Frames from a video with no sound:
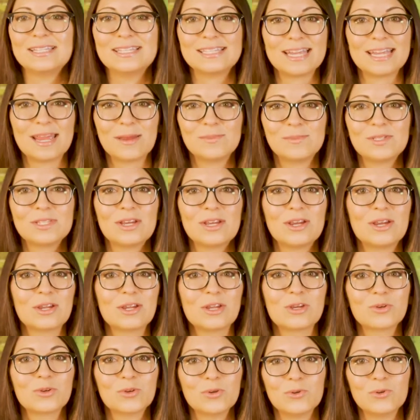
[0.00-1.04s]

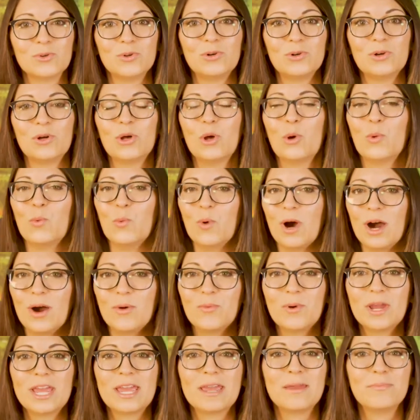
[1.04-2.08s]
Samsung, Google,
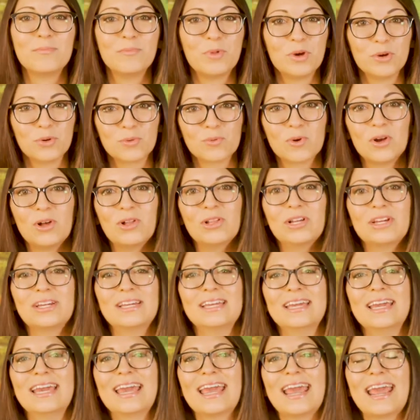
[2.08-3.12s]
Huawei,
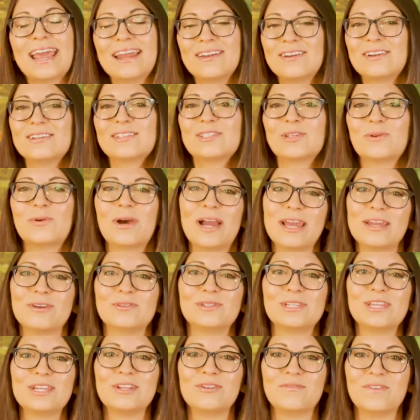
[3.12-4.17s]
Motorola, and also
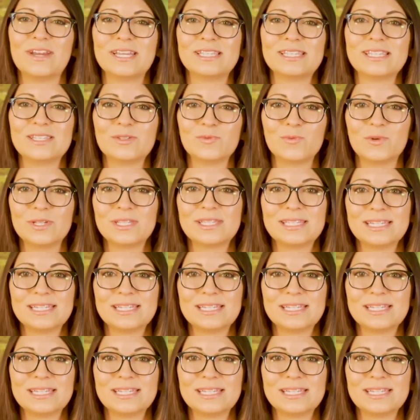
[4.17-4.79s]
IoT devices with